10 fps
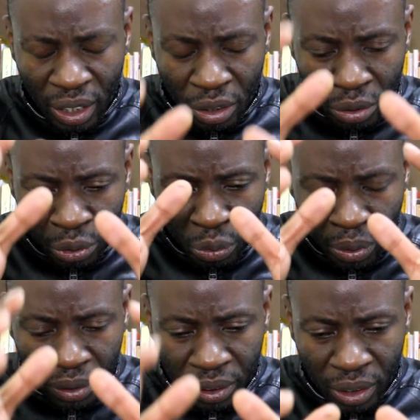Those who
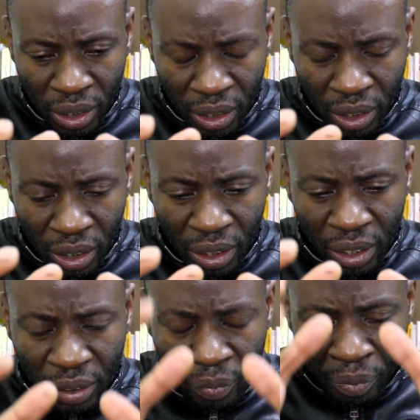are sick,
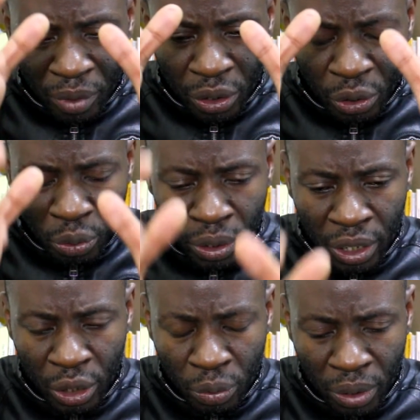may you
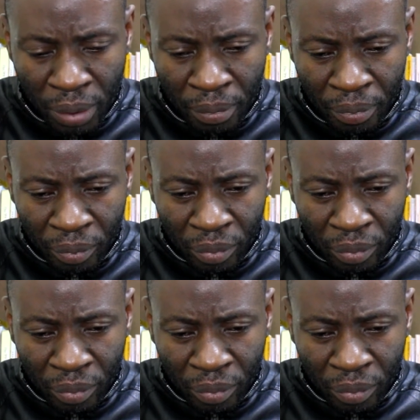heal them.